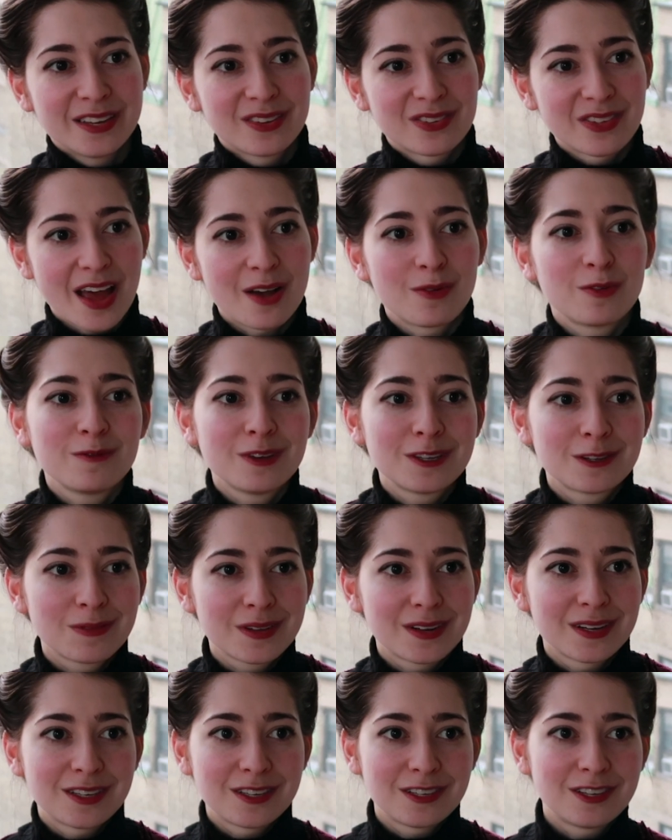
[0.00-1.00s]
So that will be
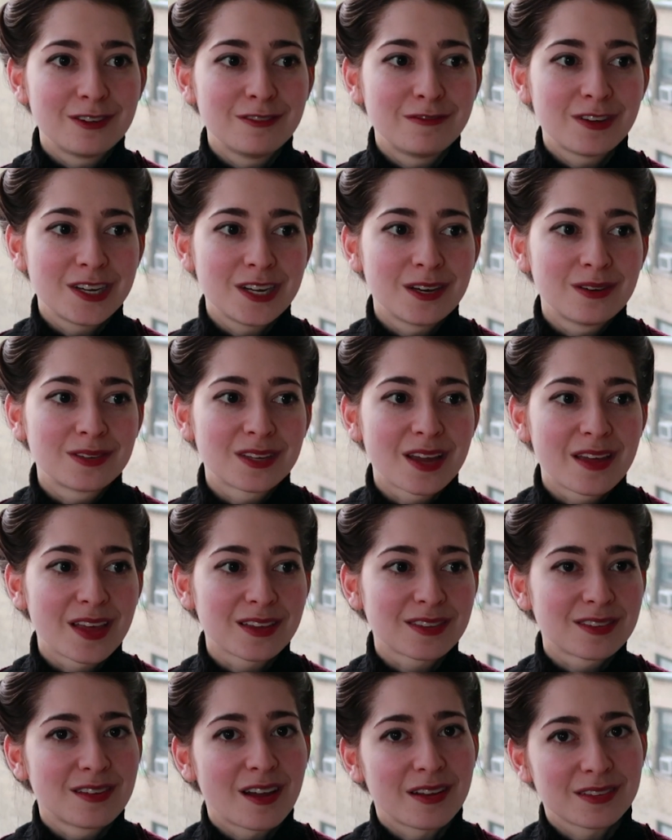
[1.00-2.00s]
split into 2 videos, and
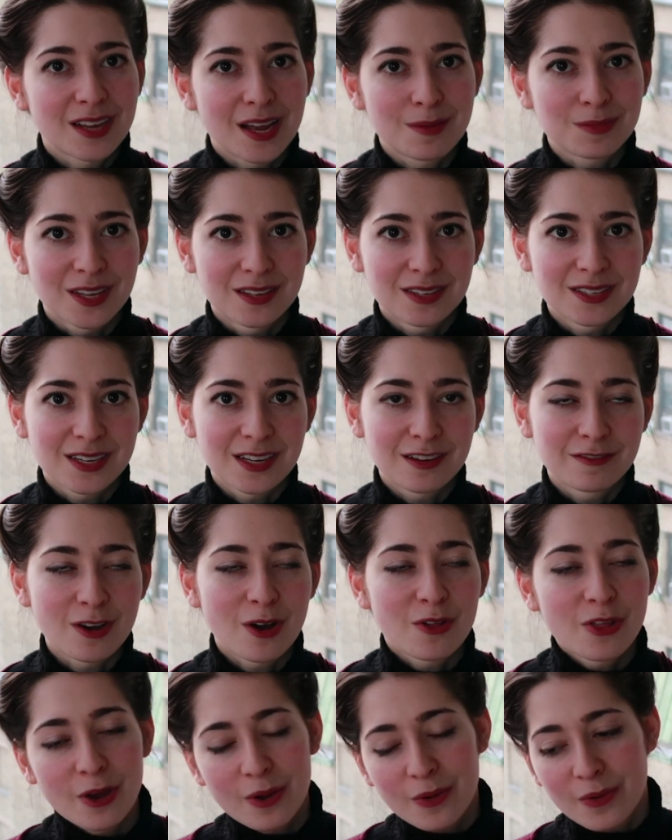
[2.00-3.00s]
that's not time sensitive,
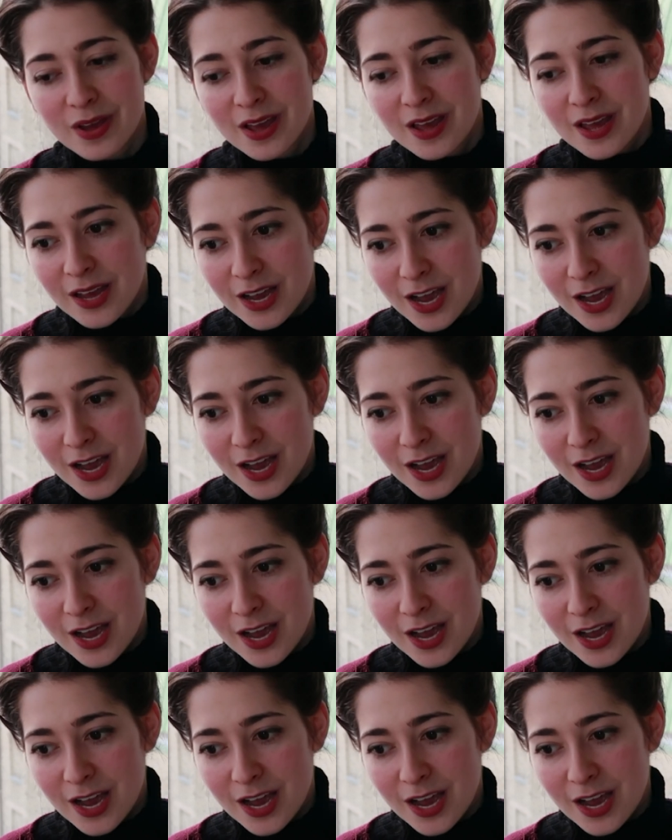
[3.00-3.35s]
although,